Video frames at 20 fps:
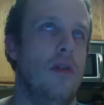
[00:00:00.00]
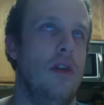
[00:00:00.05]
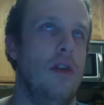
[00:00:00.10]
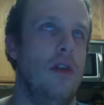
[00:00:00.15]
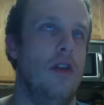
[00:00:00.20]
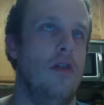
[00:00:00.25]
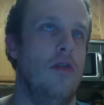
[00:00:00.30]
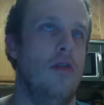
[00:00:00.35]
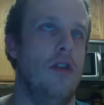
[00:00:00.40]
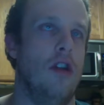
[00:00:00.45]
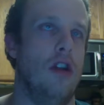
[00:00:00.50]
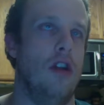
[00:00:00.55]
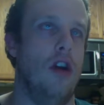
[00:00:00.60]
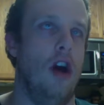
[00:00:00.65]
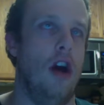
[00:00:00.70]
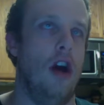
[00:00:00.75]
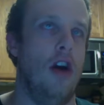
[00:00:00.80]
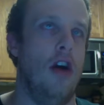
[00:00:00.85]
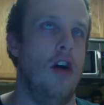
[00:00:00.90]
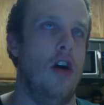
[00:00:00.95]
They're doing a
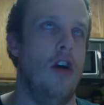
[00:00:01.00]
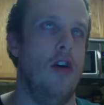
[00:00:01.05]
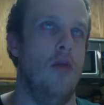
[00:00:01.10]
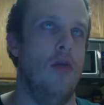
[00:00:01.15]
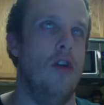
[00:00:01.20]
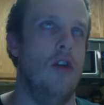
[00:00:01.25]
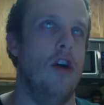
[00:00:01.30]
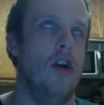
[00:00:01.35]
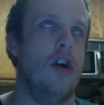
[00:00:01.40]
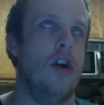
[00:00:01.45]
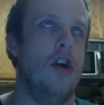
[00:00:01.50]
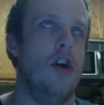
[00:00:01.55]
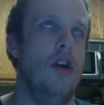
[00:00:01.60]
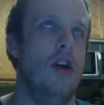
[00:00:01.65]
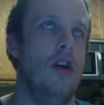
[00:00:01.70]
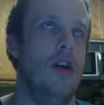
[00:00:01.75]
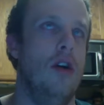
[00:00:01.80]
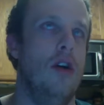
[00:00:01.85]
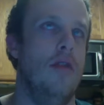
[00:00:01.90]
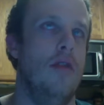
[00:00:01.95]
lot of hard work
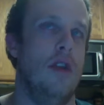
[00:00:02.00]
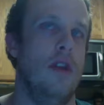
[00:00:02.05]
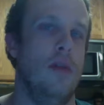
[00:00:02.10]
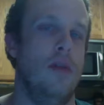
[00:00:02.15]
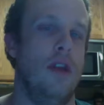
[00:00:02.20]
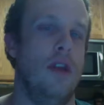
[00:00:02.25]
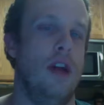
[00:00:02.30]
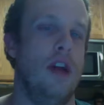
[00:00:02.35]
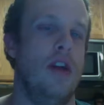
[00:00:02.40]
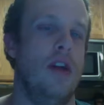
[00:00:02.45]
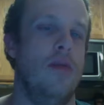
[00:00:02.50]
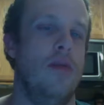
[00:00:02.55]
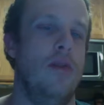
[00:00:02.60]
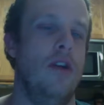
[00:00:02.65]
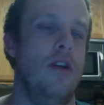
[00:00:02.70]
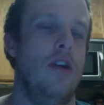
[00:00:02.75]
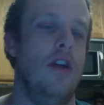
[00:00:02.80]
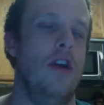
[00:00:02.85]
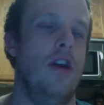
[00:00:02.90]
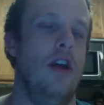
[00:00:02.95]
for the blind
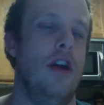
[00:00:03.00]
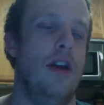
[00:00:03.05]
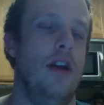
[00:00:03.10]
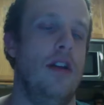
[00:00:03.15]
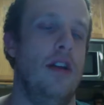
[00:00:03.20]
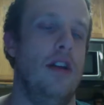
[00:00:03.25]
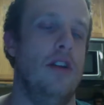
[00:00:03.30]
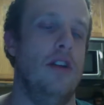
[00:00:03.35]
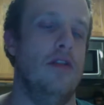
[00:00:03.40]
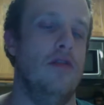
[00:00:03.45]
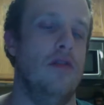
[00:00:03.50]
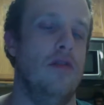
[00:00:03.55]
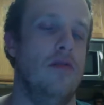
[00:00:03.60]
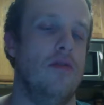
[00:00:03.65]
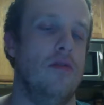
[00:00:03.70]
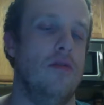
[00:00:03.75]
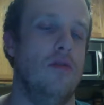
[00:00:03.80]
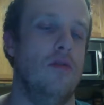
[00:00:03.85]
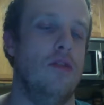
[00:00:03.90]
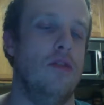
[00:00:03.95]
community, and they deserve
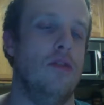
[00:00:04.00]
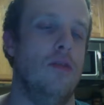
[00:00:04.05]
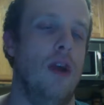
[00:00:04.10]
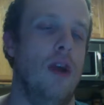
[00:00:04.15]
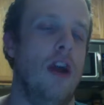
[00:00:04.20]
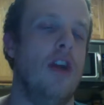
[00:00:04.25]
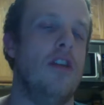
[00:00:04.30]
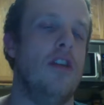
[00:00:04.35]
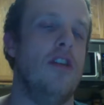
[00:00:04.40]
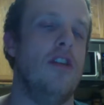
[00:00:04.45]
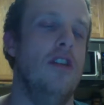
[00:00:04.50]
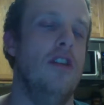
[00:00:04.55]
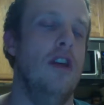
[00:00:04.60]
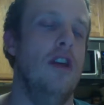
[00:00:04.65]
some respect.